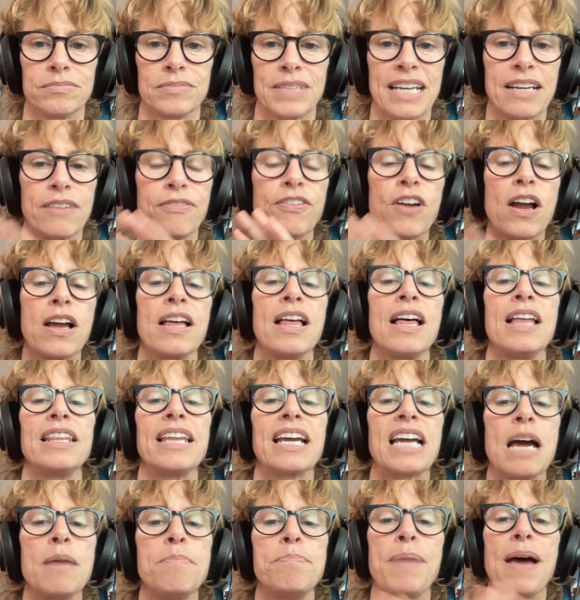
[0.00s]
Like
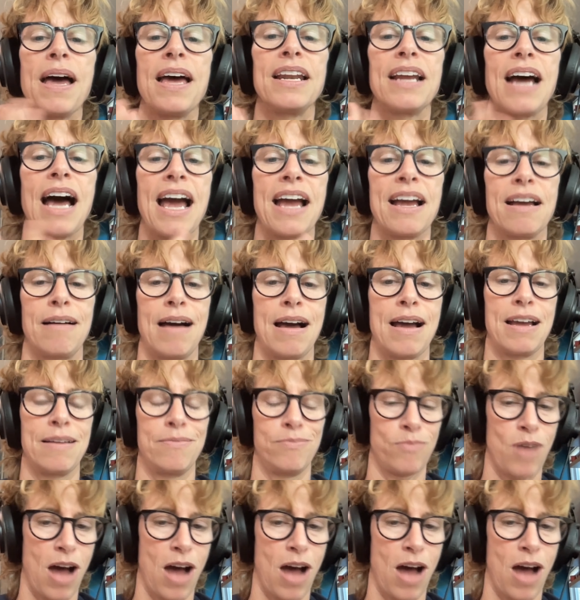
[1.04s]
I bet I